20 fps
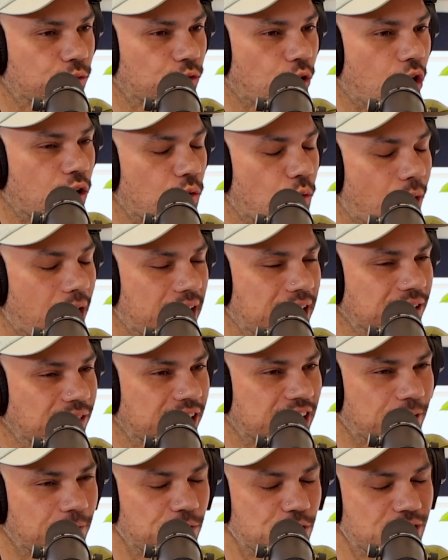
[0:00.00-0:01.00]
wrong way,
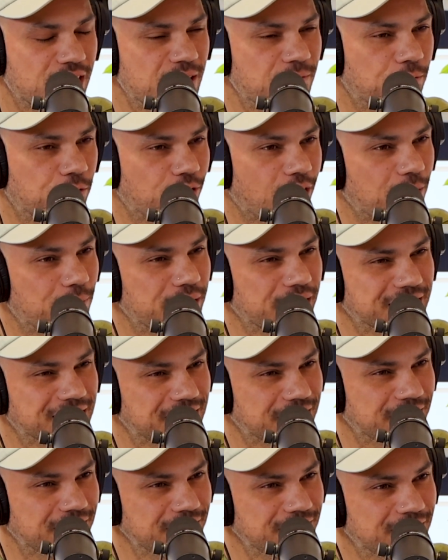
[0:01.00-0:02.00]
like if you keep flubbing a
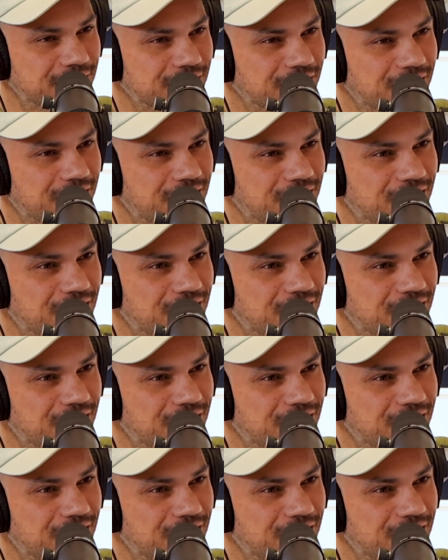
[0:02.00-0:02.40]
sentence,